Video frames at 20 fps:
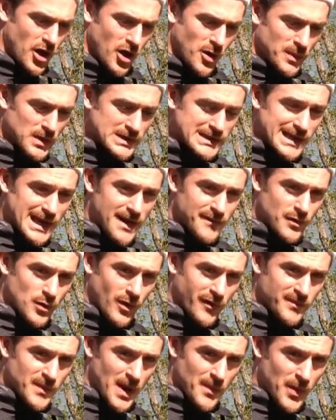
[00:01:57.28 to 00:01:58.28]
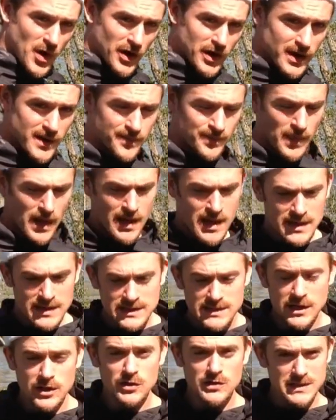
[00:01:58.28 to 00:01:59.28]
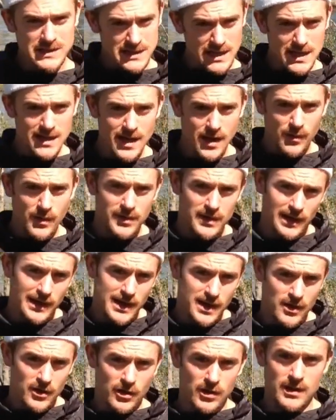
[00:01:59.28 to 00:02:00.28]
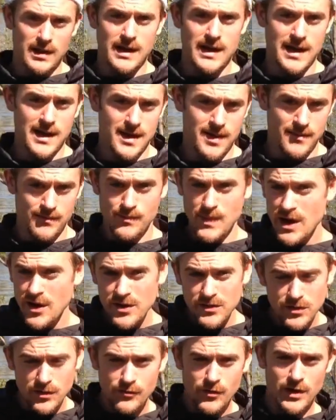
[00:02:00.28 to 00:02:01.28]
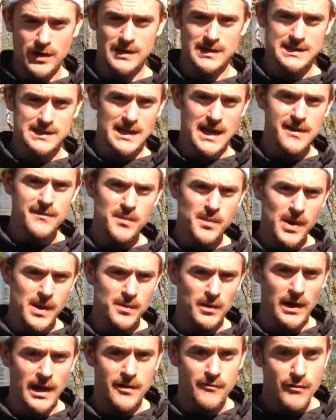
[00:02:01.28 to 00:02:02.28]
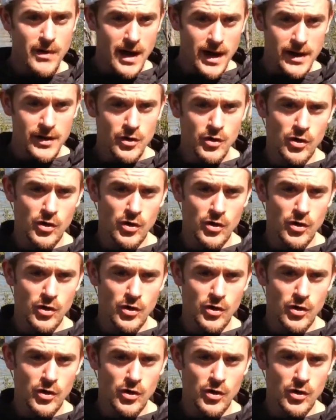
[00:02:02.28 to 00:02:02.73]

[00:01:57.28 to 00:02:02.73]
and almost level with my body. So you'll see that with elite marathon runners, even people like Ryan